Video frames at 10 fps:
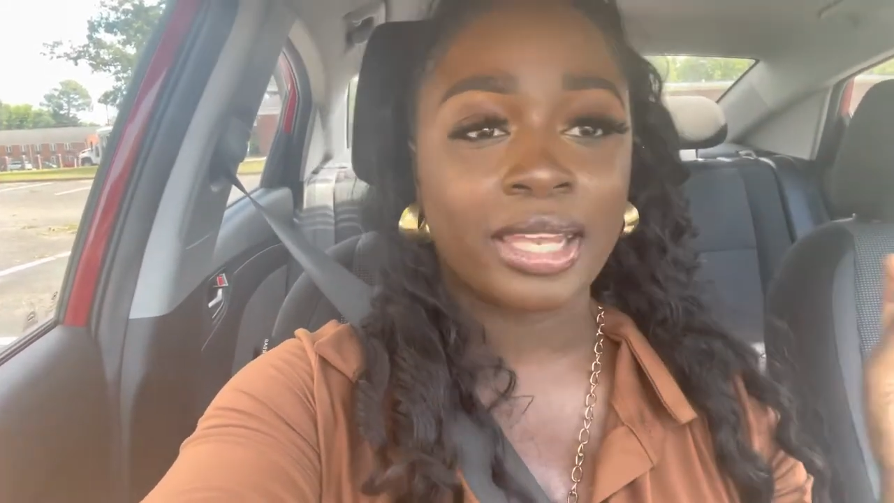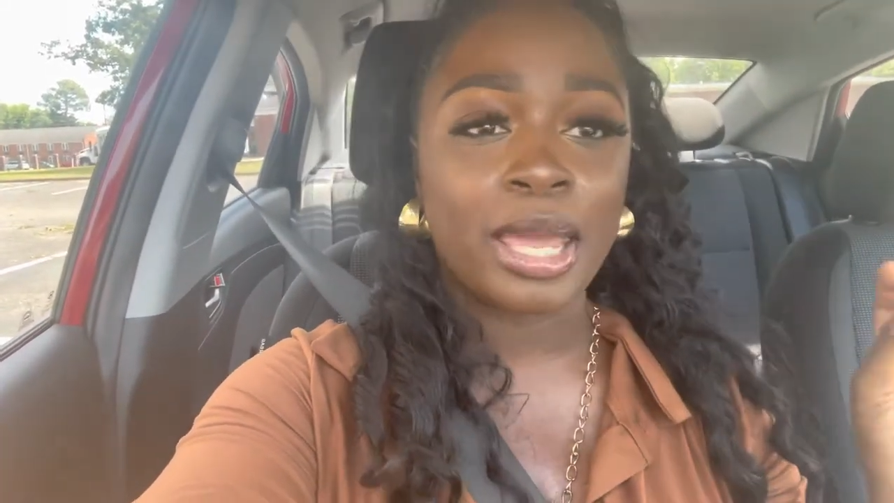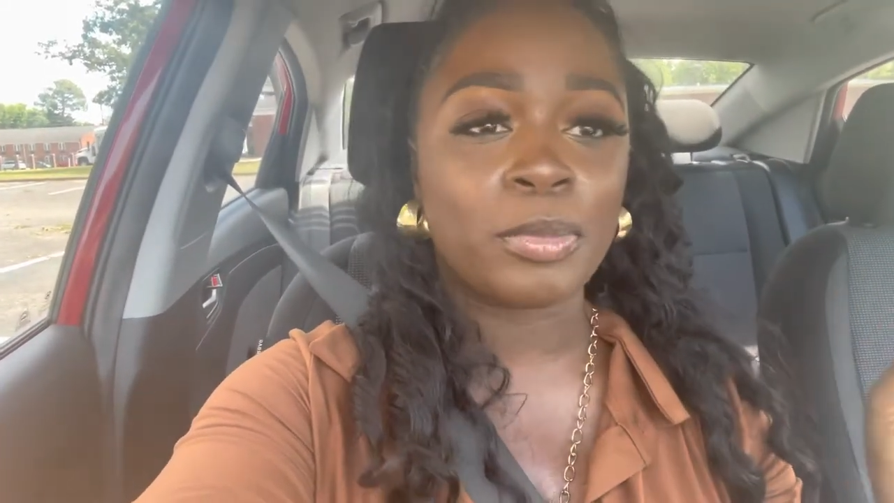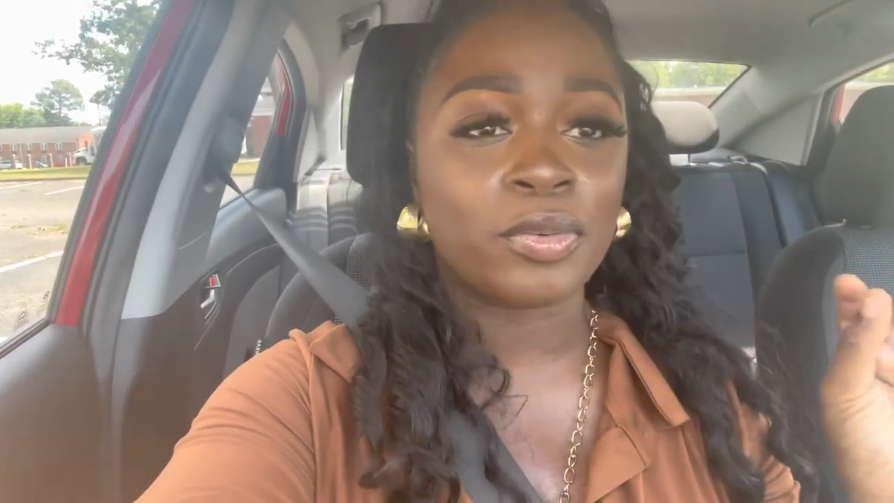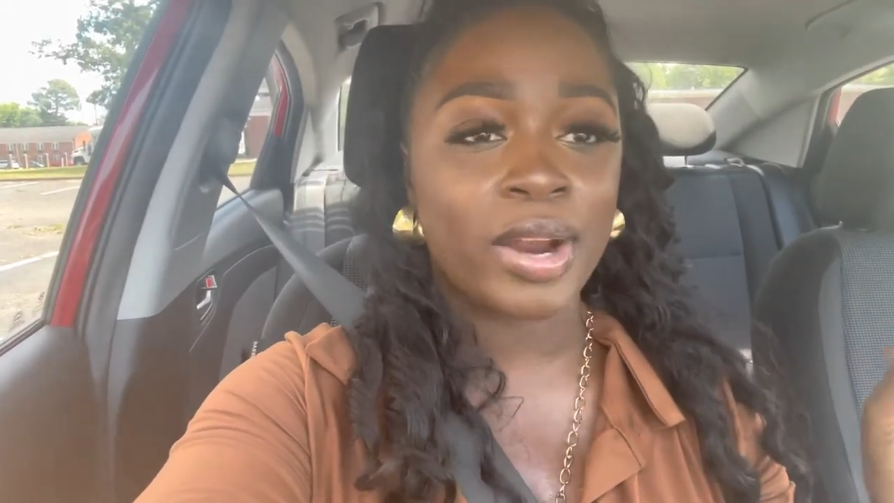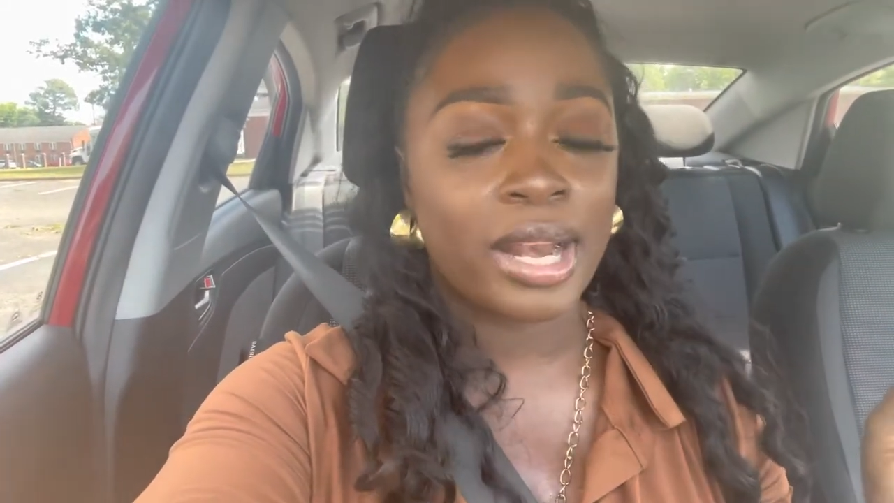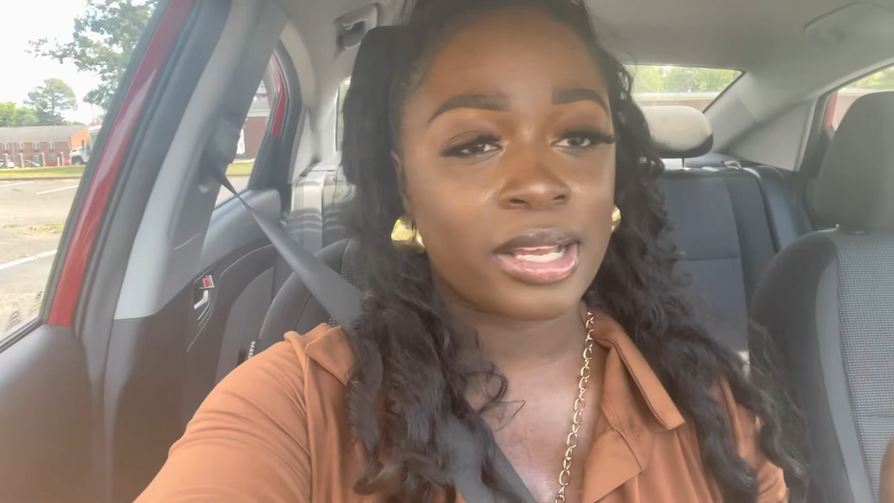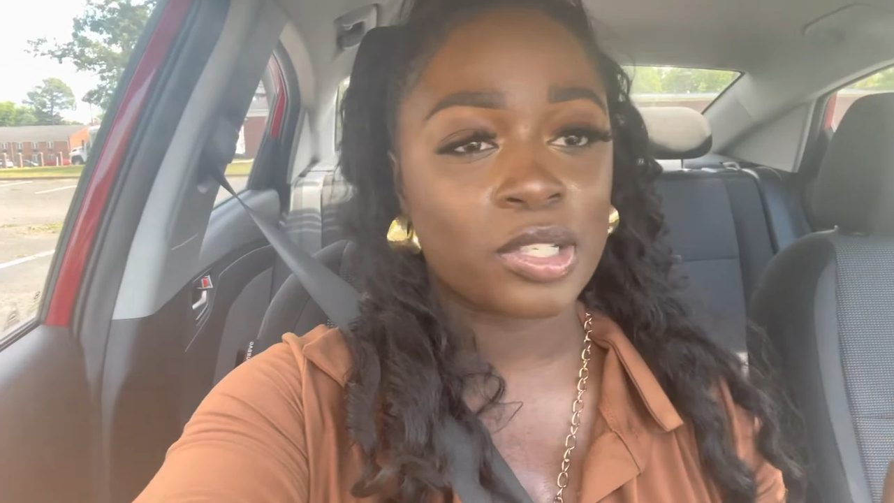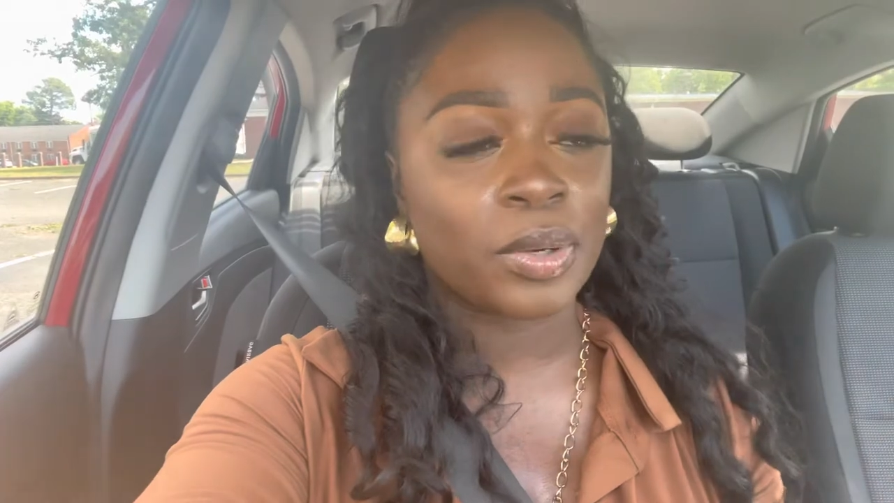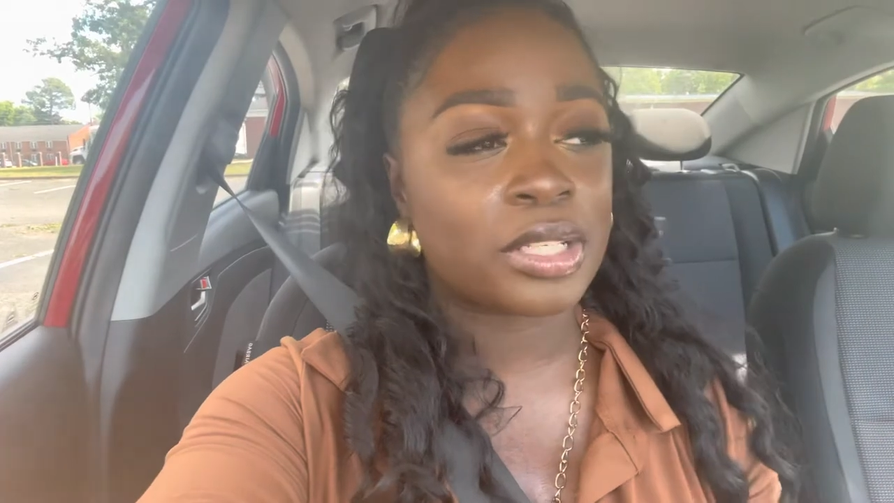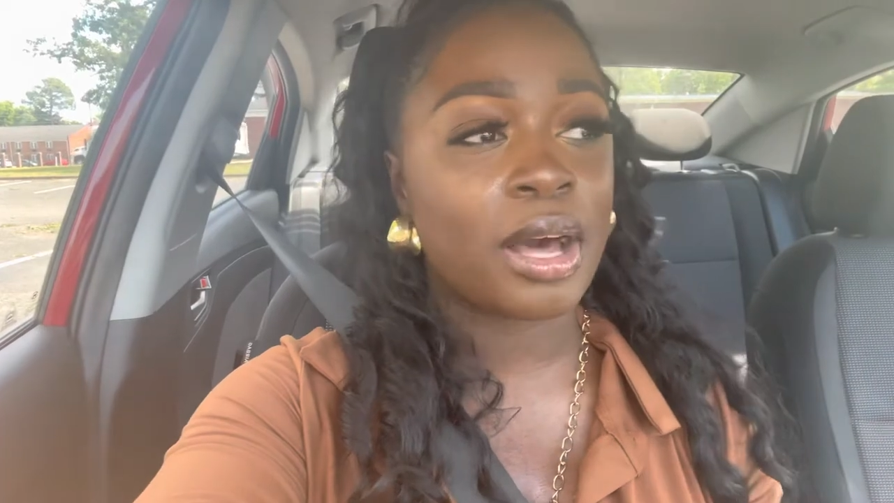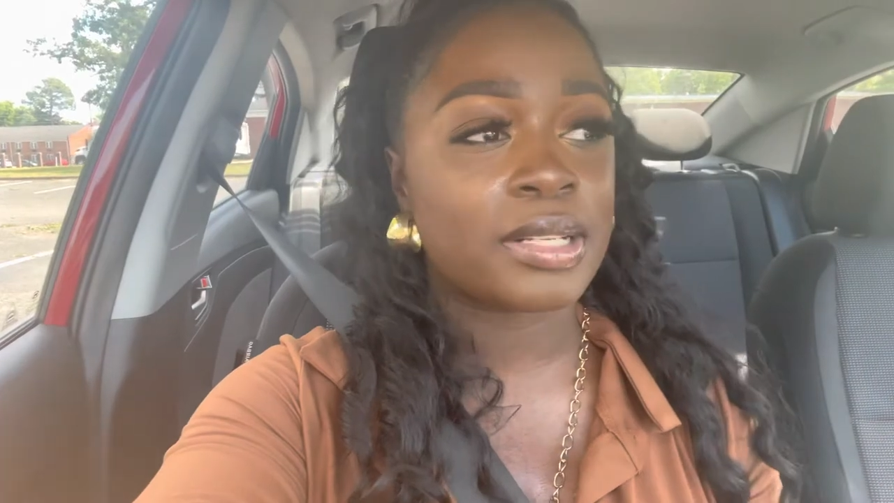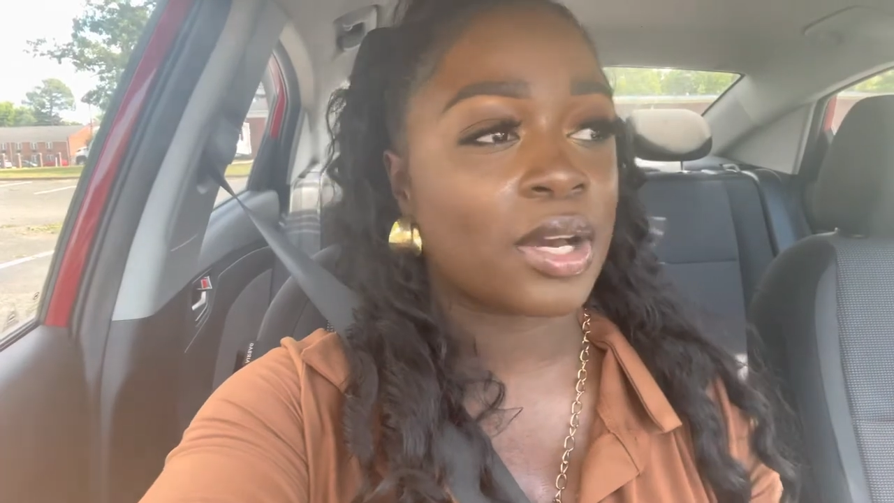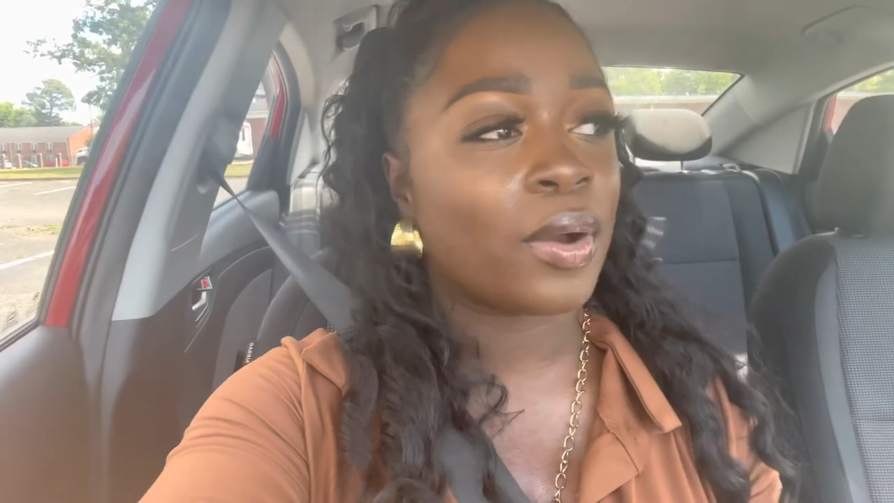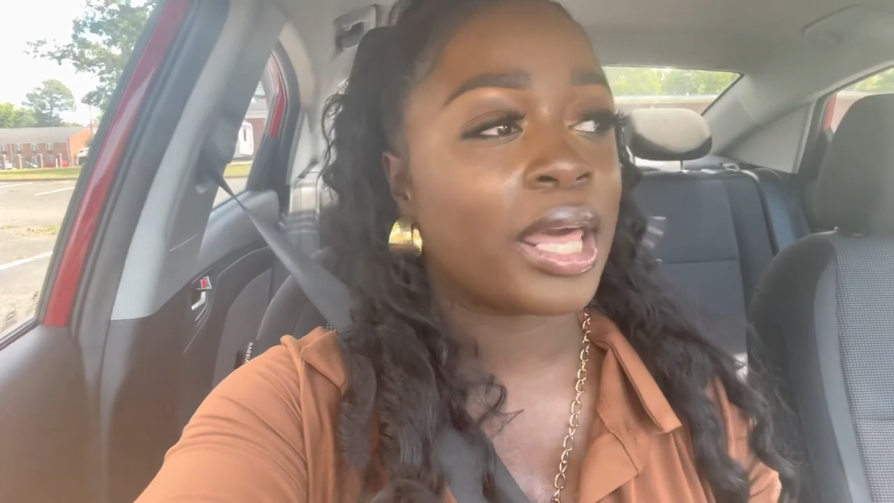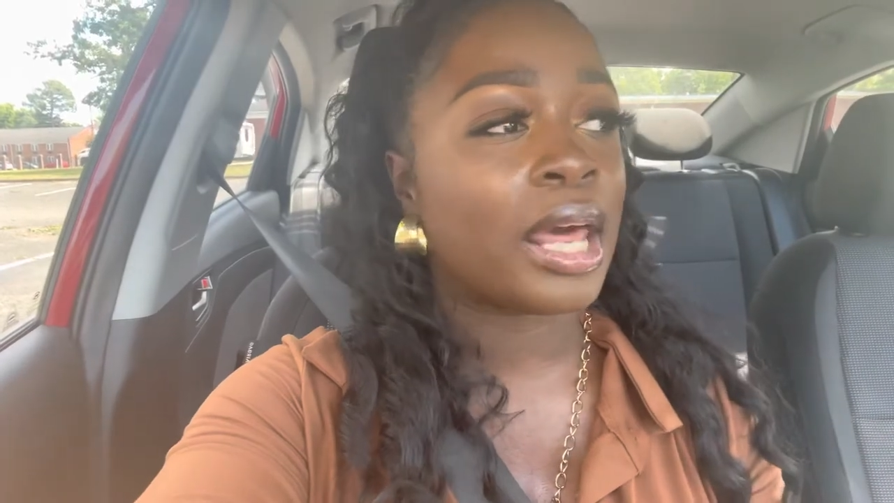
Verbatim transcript: labeled right next to it so I was like okay